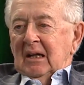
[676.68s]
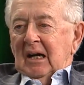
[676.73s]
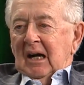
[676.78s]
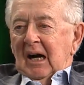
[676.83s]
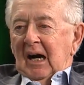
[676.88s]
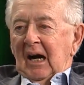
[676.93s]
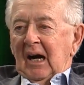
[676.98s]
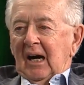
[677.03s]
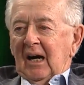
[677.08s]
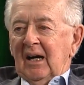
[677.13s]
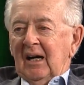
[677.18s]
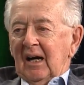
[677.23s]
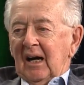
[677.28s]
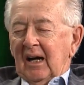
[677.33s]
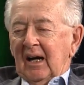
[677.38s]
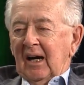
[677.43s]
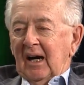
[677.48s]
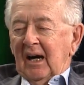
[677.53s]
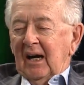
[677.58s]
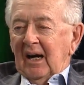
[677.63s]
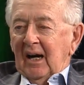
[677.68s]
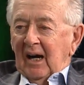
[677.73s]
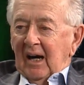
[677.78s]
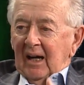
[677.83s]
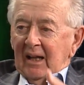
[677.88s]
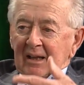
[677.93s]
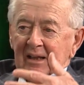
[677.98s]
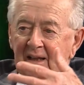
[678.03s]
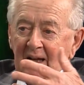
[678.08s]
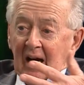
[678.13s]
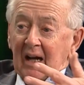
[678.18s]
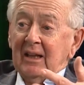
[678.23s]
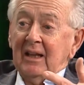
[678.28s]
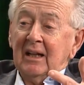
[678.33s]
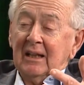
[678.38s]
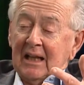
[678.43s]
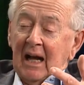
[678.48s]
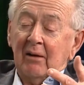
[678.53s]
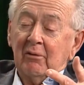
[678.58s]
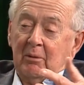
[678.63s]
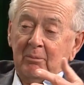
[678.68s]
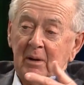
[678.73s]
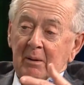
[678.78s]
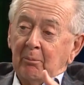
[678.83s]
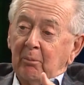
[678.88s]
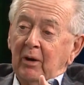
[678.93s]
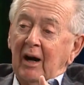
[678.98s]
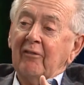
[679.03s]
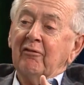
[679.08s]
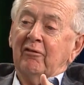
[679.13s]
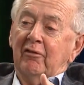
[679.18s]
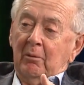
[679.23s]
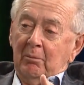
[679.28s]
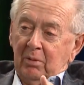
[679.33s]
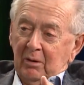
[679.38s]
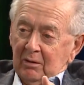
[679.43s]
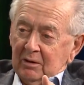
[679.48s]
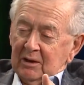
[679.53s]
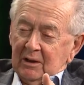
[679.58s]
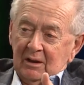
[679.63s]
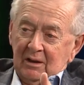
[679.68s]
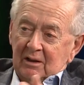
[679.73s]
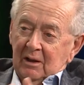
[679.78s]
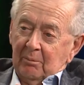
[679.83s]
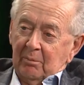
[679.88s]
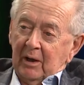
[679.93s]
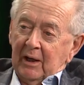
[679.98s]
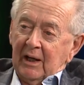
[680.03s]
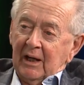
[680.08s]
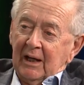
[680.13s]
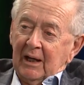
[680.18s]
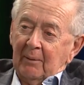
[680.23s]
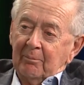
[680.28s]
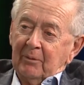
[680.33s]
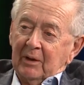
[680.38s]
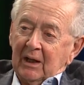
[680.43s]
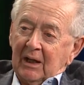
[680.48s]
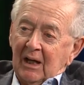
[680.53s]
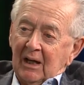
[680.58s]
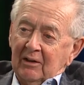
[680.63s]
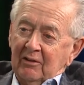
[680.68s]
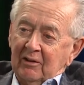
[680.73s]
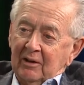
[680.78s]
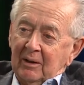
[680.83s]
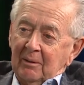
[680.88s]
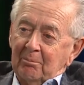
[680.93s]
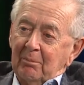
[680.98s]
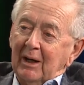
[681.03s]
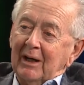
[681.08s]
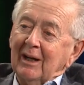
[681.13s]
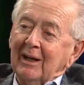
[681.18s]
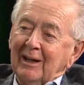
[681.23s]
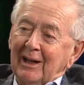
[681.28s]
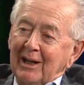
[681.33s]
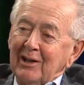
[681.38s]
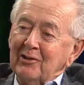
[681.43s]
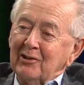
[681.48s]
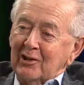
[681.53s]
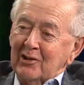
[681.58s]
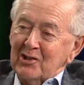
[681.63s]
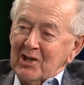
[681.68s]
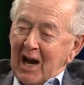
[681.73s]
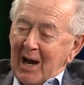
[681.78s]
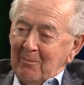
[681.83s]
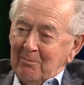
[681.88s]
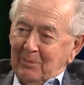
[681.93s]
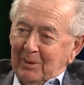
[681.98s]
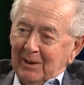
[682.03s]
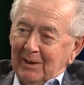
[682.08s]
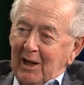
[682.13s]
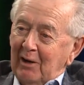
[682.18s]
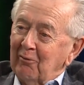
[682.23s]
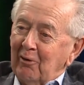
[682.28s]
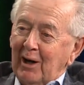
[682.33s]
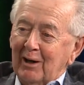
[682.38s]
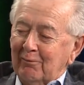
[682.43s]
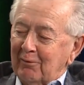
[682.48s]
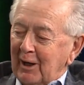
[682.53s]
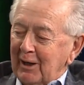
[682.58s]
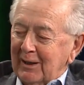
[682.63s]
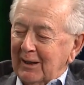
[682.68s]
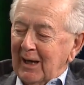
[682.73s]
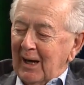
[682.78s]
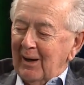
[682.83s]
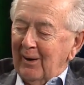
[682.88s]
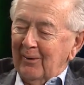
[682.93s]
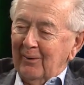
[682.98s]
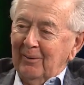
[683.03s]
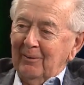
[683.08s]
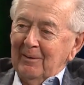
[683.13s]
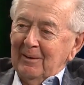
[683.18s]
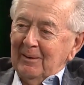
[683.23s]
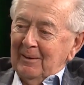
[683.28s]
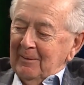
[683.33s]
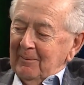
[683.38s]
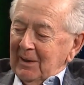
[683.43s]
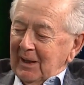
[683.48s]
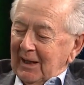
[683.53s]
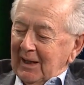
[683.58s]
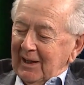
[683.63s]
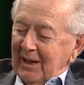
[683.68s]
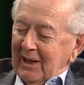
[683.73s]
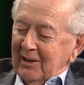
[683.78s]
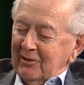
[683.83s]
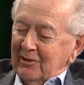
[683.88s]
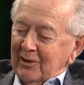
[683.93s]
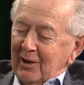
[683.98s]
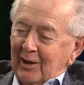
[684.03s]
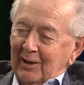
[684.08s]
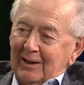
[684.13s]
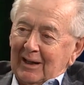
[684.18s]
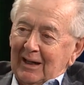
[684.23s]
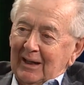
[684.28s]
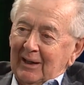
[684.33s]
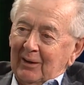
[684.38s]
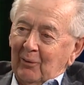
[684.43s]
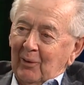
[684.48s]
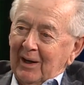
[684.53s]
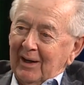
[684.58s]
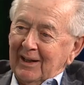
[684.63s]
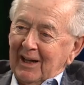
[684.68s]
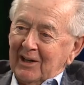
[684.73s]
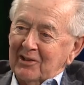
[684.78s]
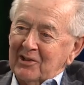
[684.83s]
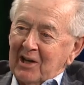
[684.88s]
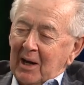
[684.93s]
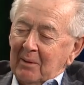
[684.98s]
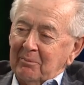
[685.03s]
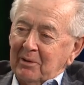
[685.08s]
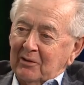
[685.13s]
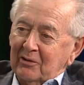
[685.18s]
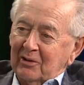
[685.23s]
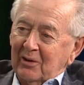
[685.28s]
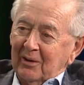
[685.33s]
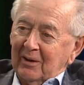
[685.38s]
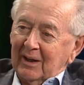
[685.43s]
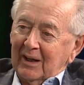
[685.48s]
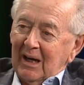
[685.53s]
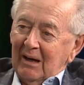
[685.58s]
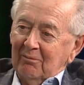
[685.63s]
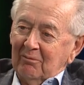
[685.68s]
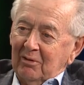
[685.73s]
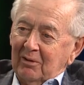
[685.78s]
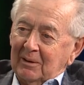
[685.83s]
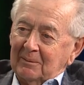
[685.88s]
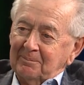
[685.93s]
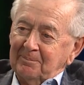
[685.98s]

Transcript: I think that would be preferable to breaking up the country, but it needs a champion. And right now, it's not clear where that champion's going to come from.